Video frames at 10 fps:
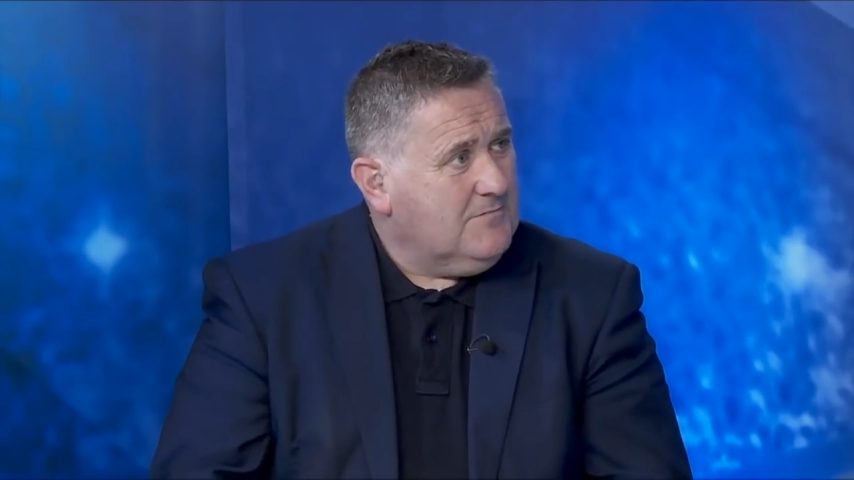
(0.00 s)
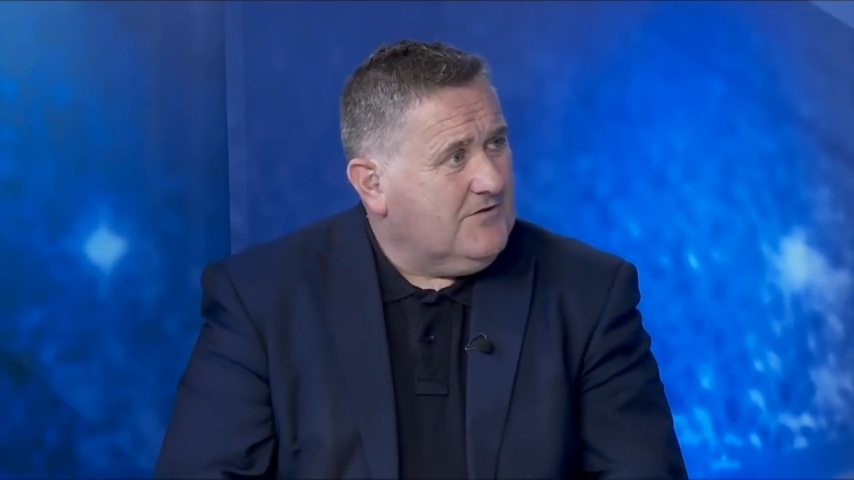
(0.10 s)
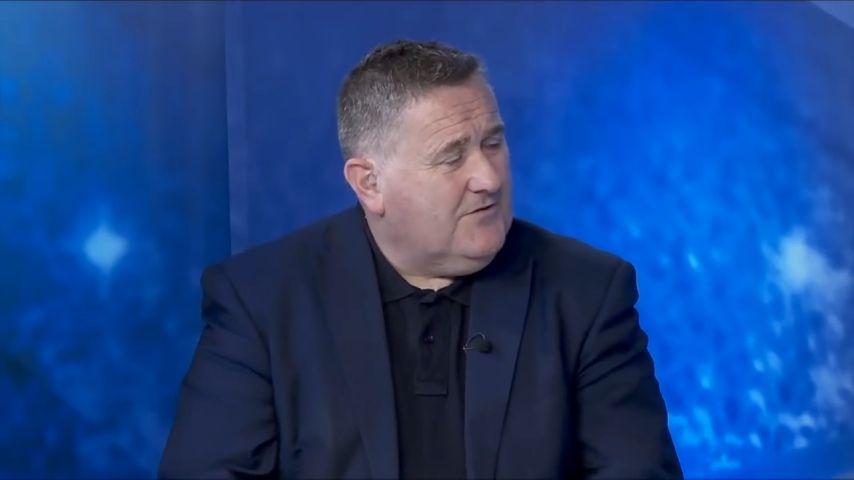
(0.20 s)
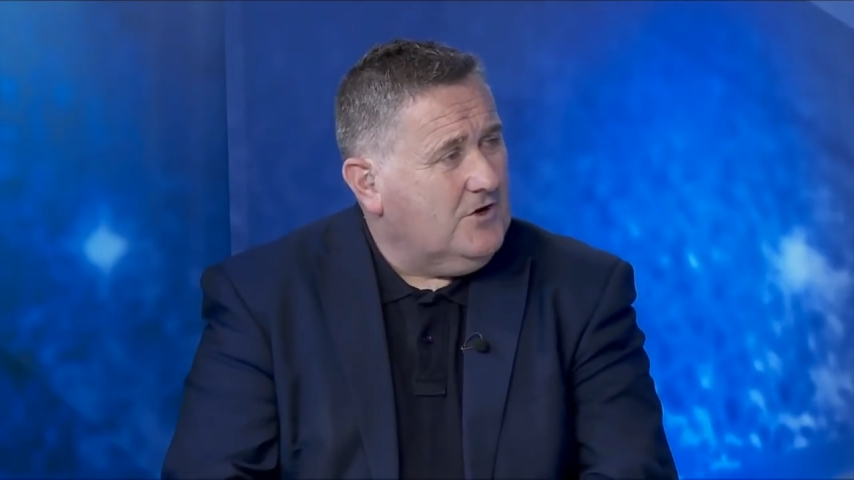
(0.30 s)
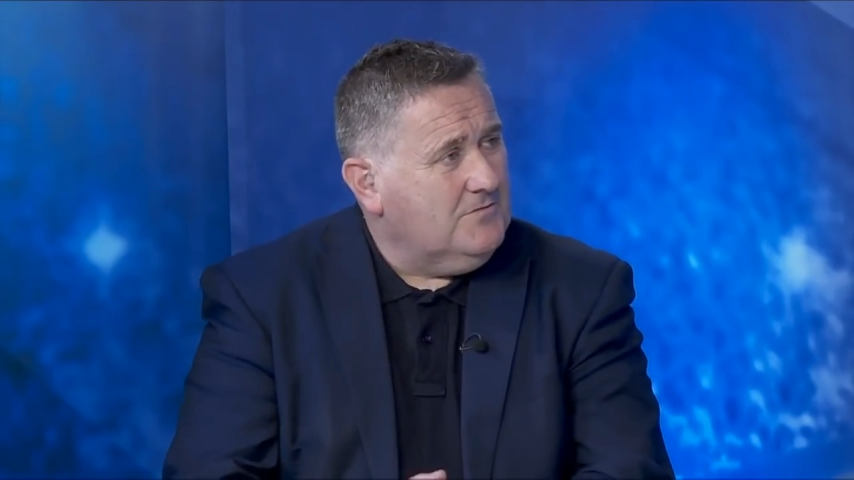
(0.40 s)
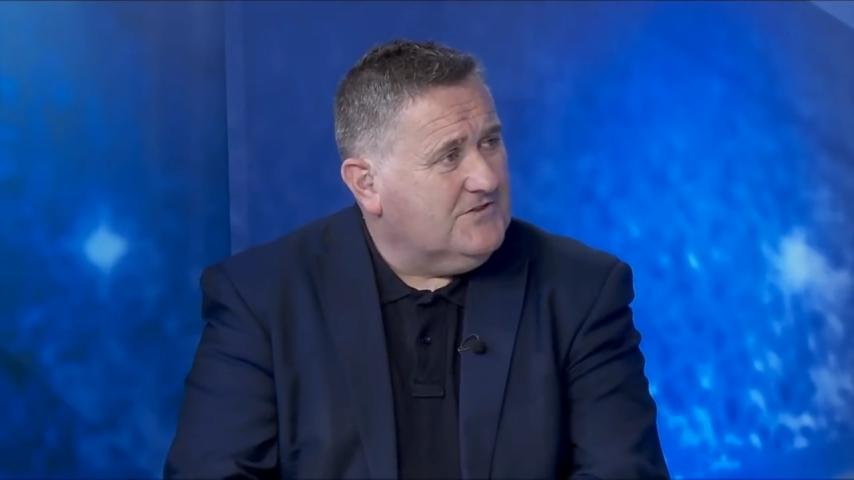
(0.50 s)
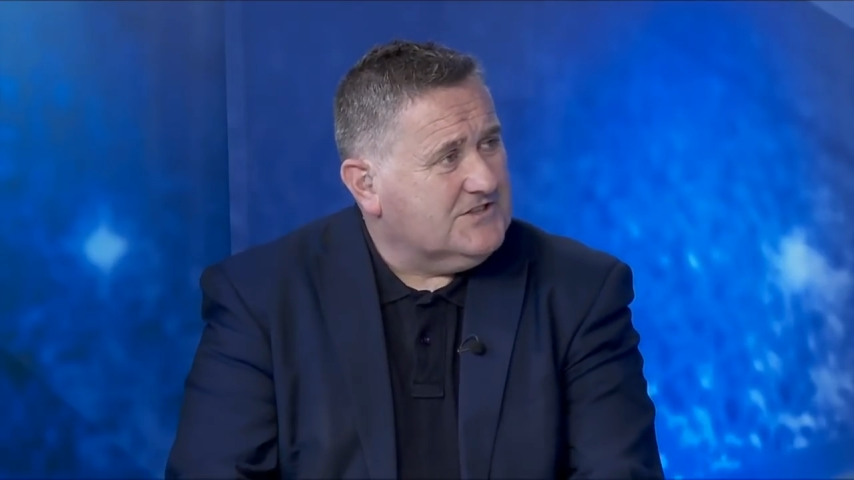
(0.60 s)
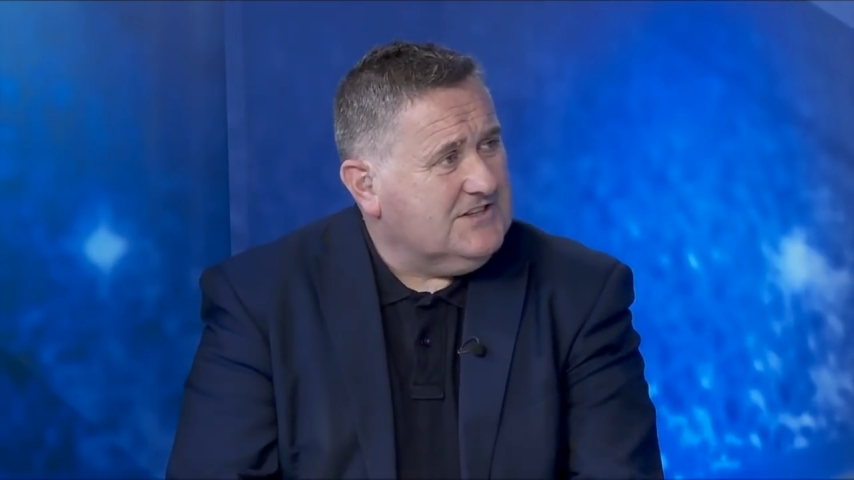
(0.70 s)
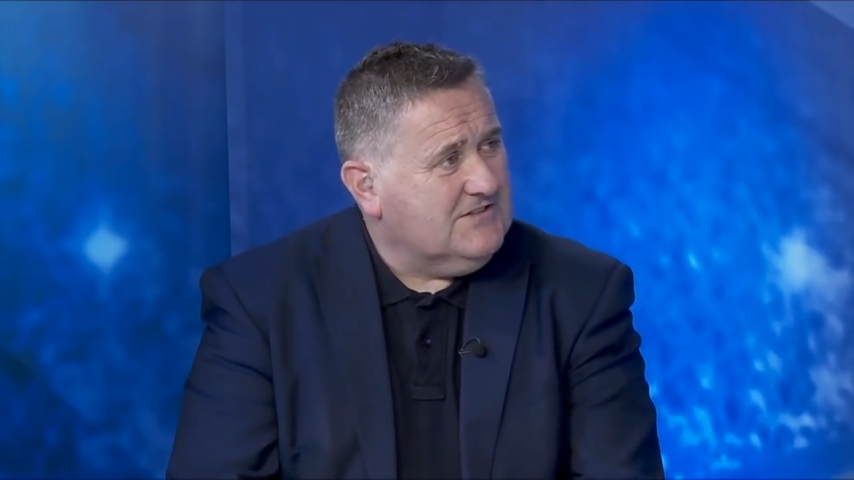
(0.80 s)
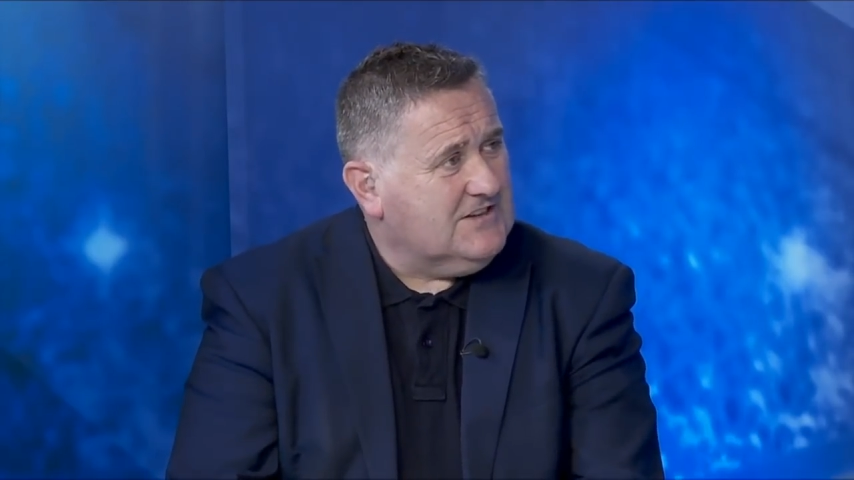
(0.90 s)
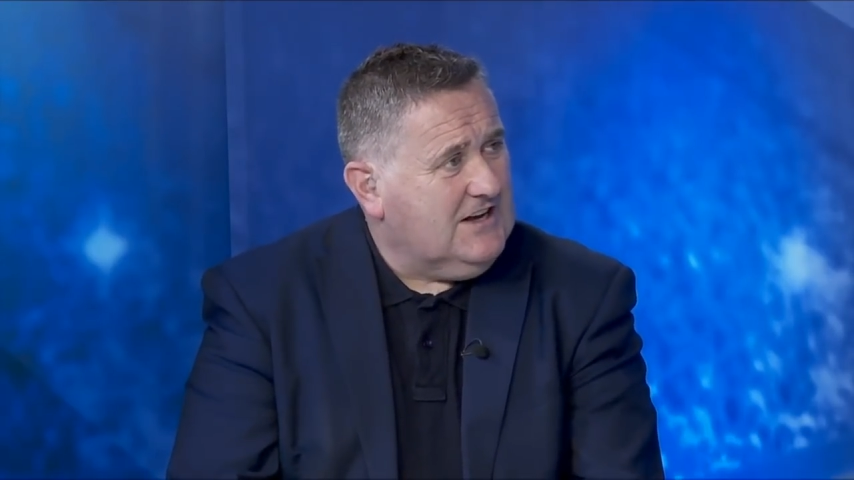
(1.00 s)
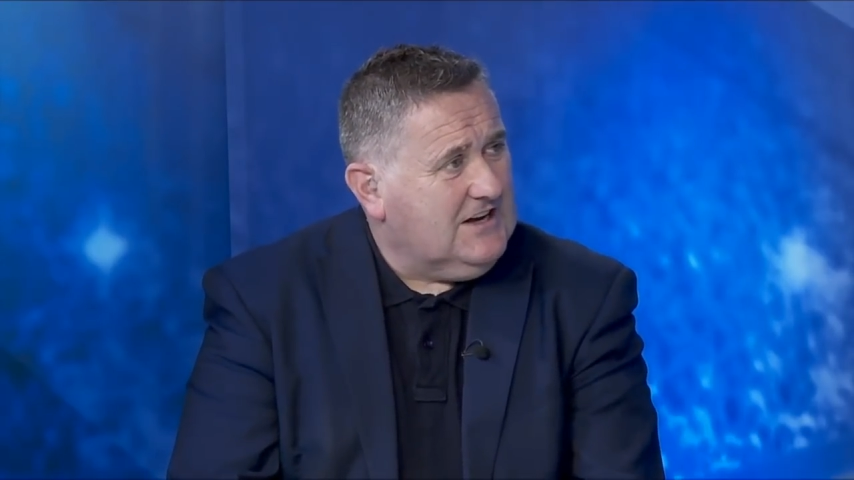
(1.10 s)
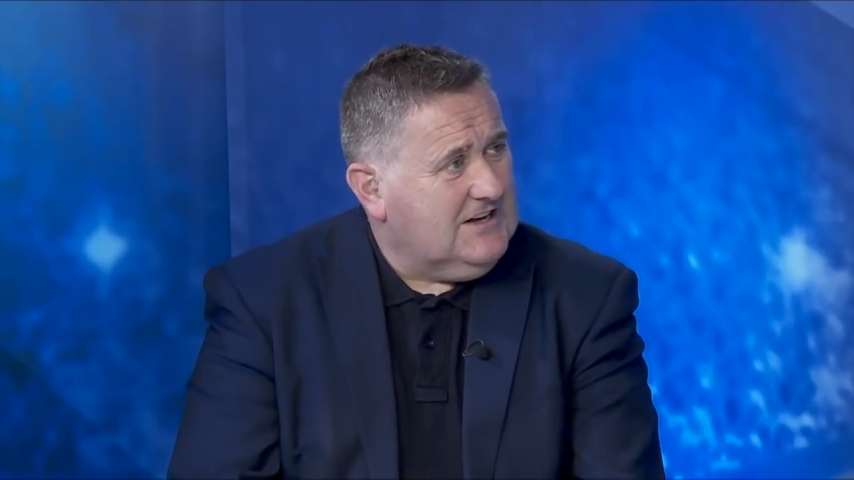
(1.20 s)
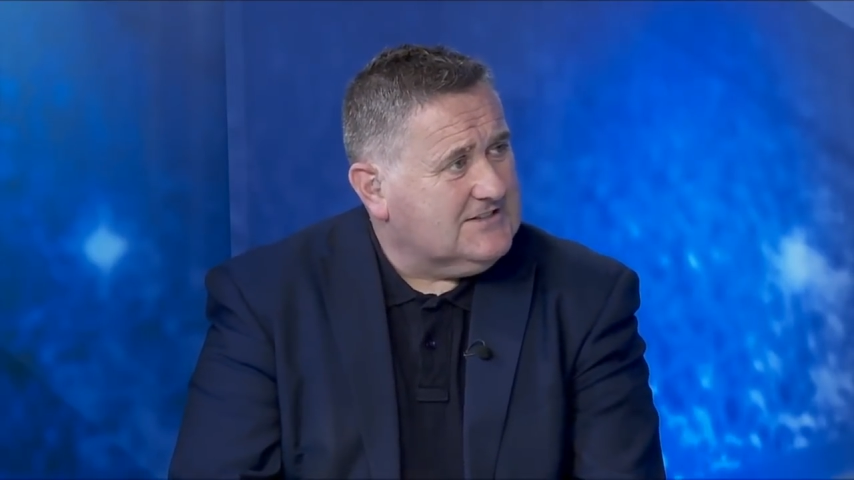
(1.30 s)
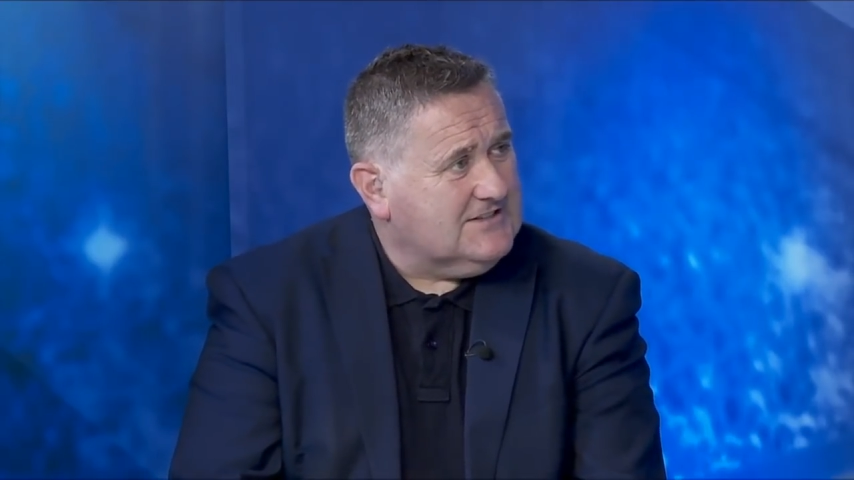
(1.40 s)
performed for Steve
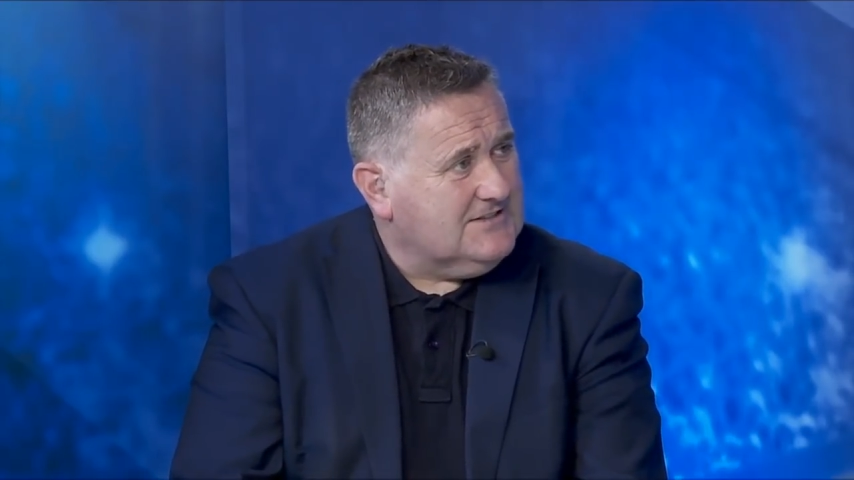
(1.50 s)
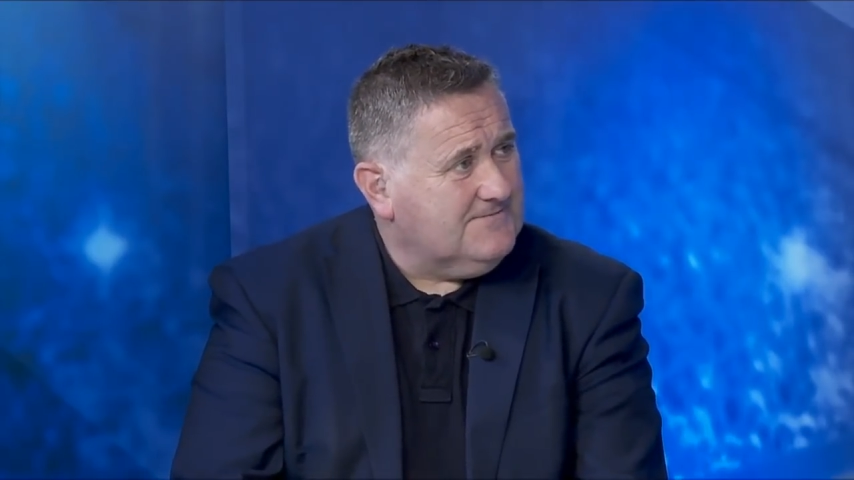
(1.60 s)
Clarke last